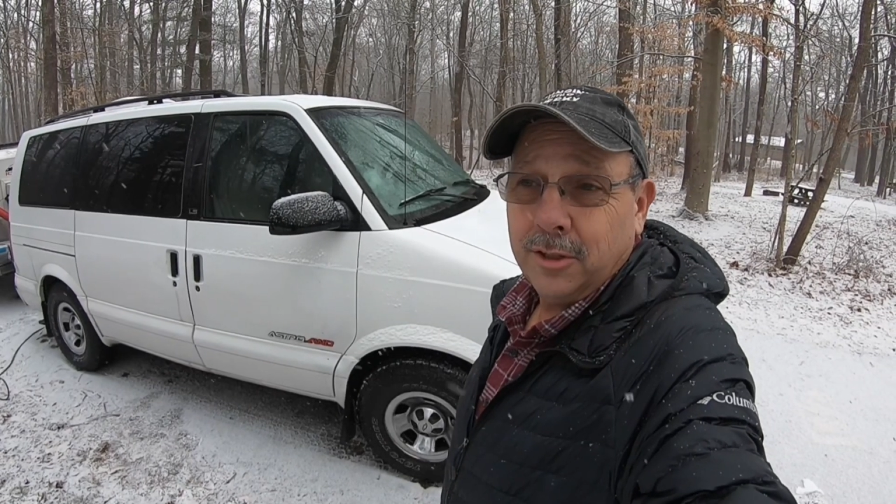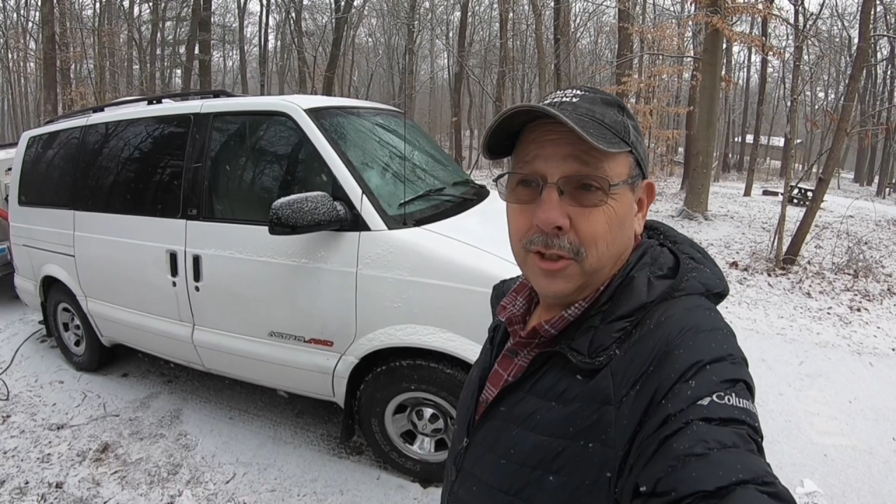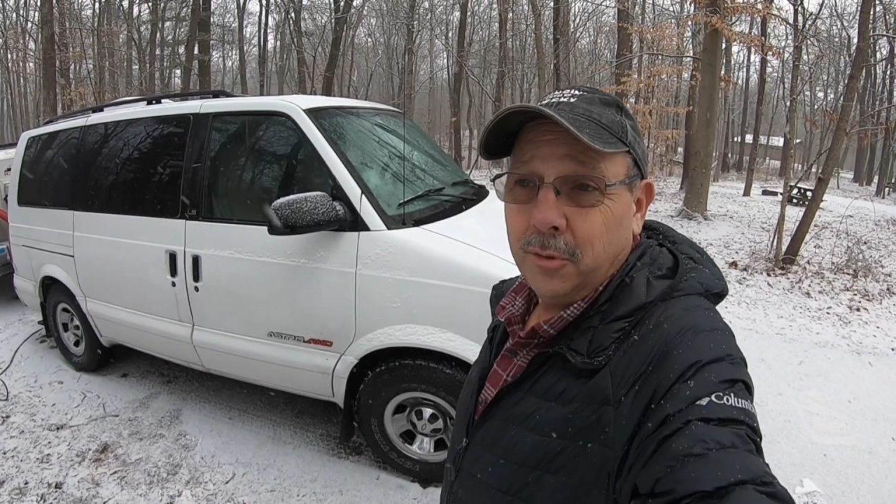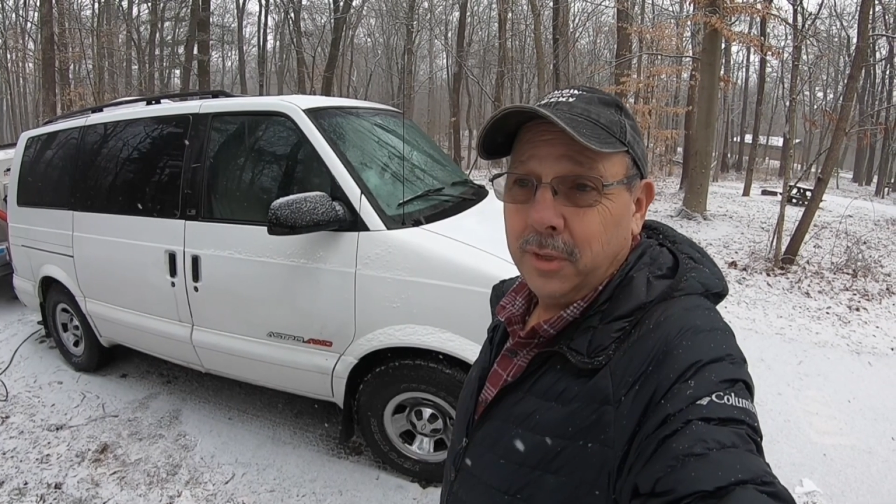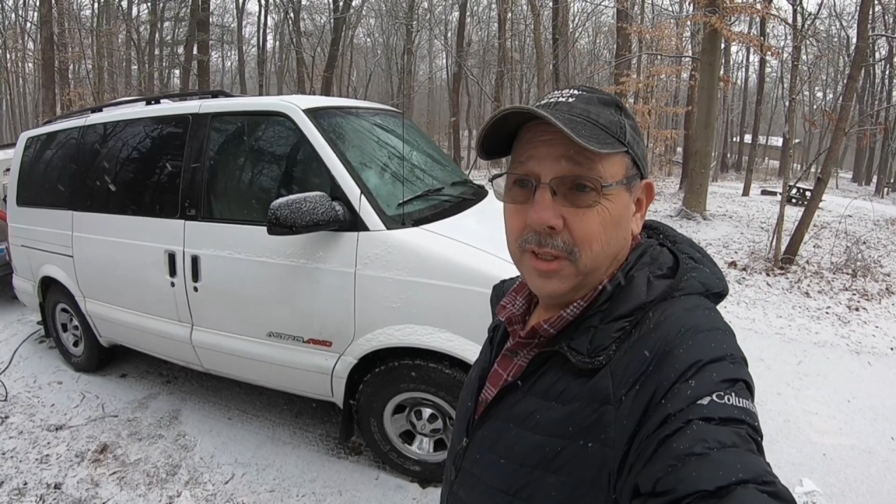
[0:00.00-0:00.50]

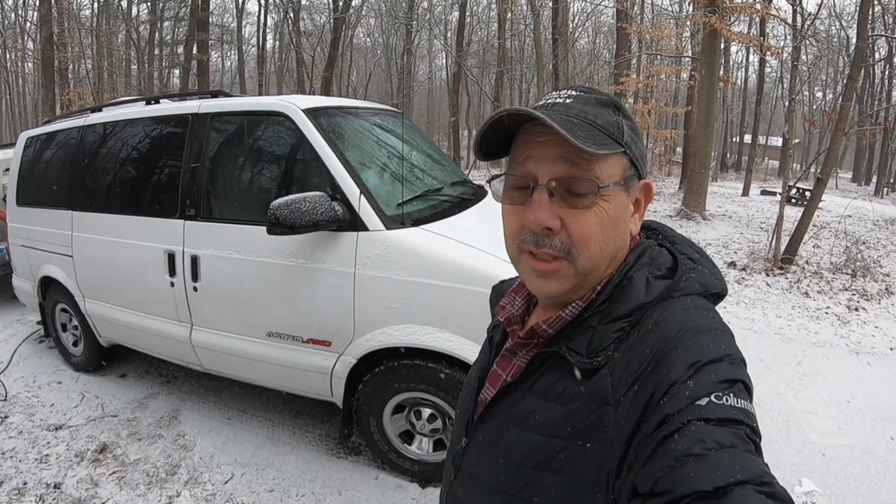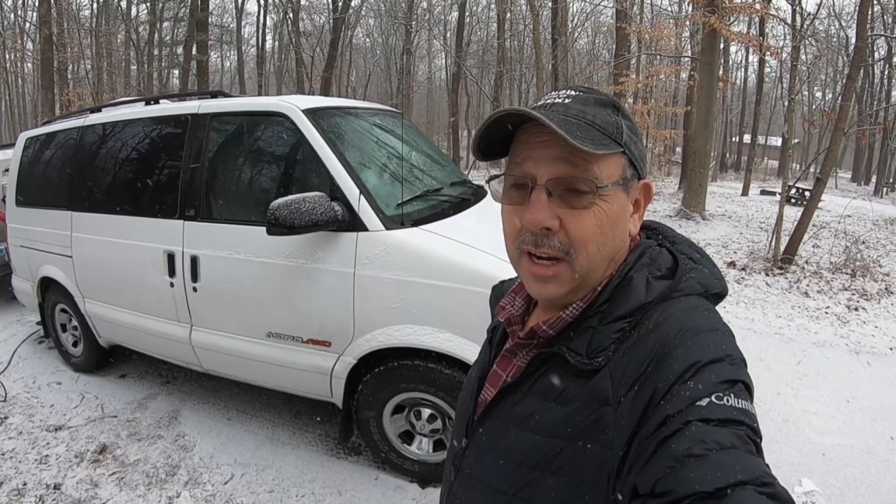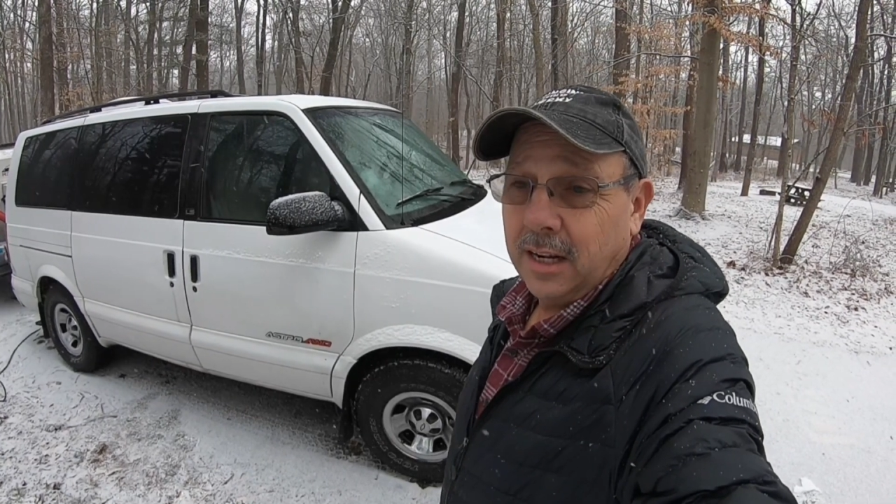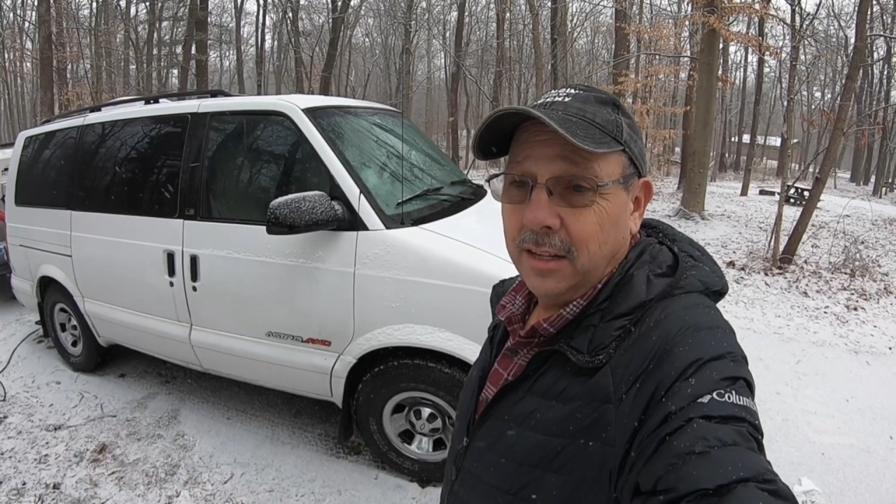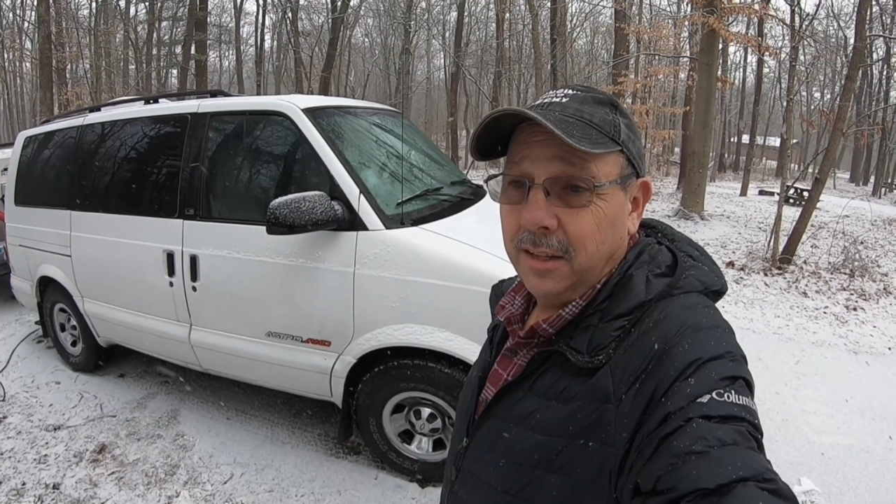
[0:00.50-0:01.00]
so we
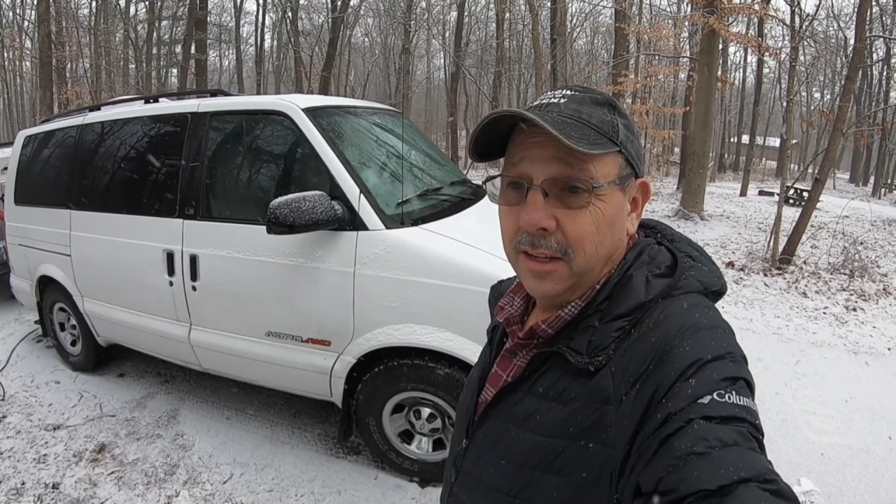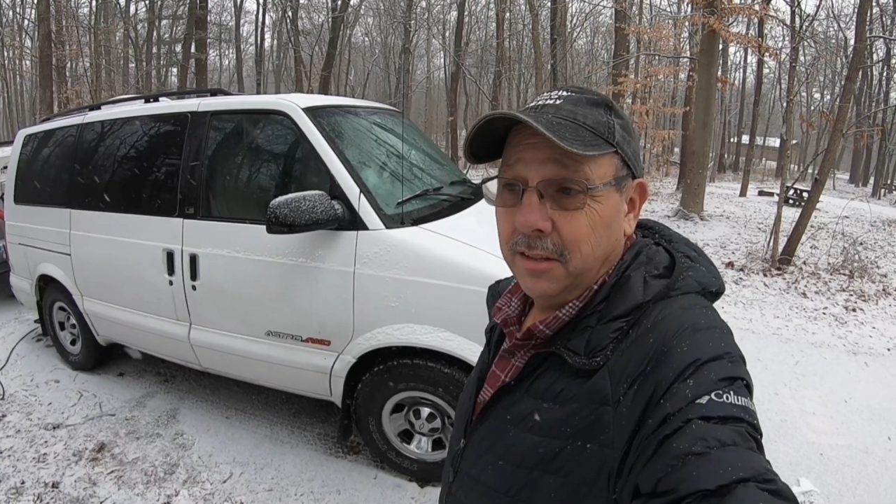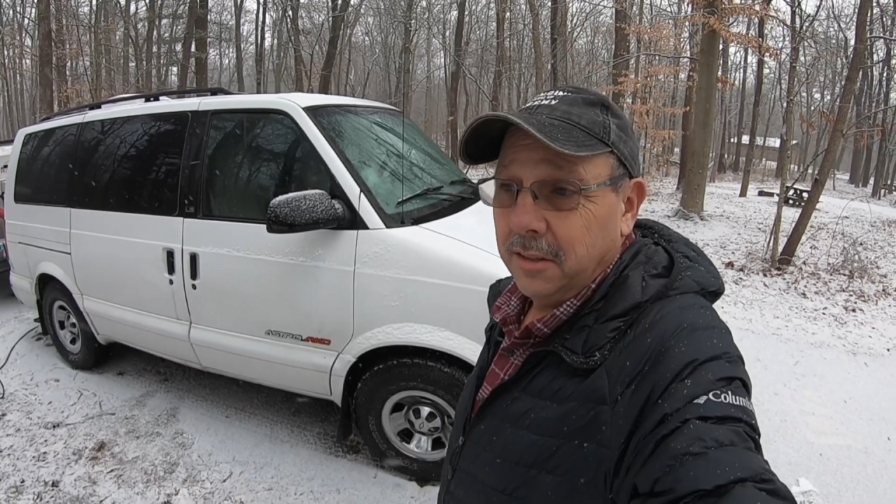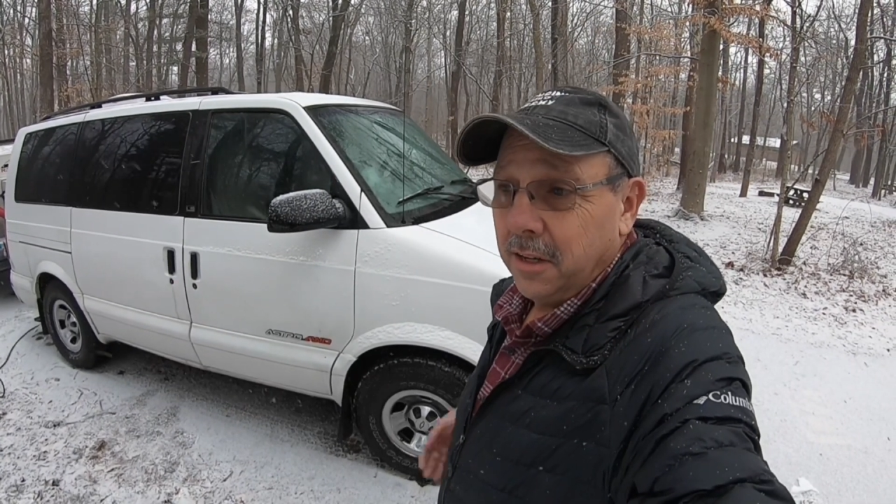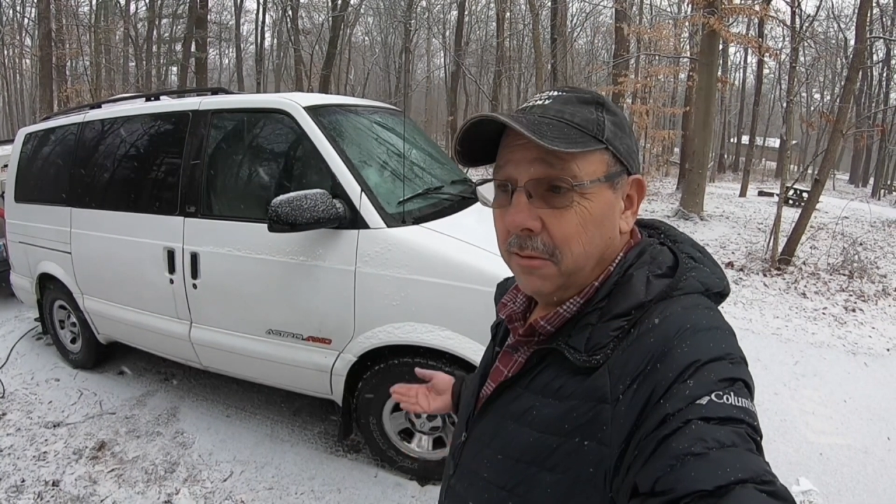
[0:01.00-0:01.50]
decided that